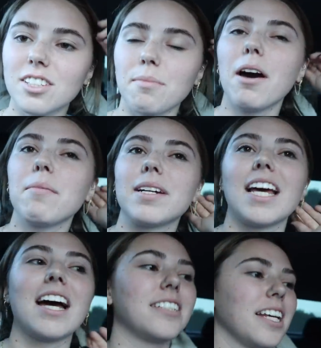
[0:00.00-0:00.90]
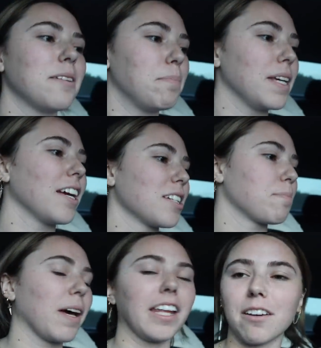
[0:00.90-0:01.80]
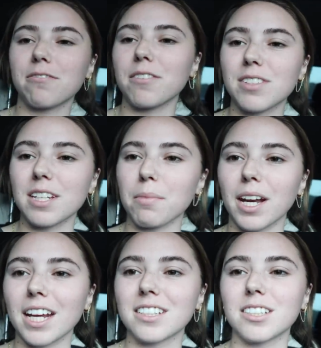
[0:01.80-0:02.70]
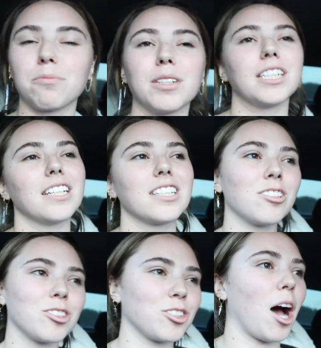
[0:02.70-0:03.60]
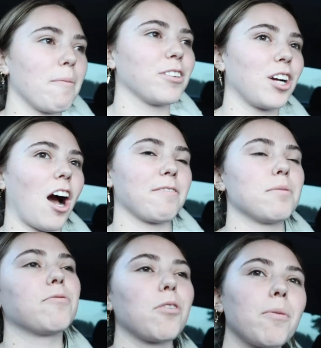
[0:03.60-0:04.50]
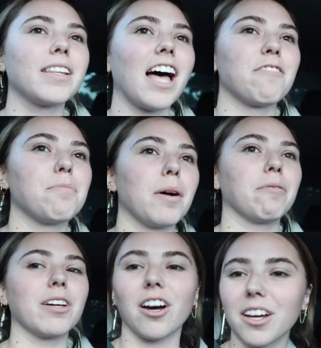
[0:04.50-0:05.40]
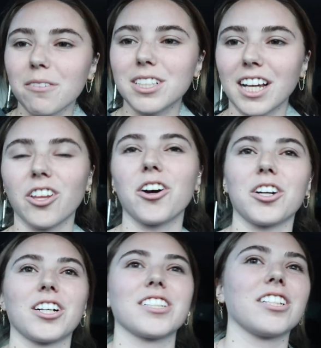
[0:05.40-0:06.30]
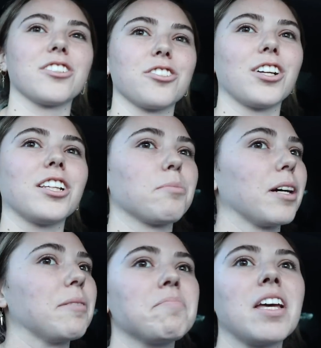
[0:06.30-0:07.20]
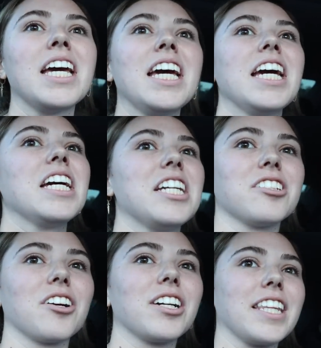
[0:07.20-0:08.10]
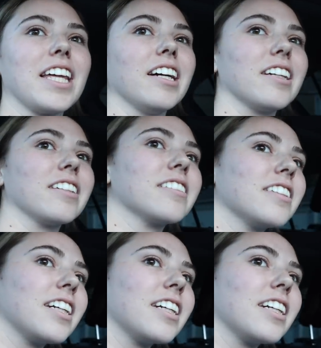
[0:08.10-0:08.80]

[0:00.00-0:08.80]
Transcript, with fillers: Somehow my dad did beat us by like 15 minutes. We did stop for coffee before we left, but we thought he would take longer because he has the trailer, but he's already there.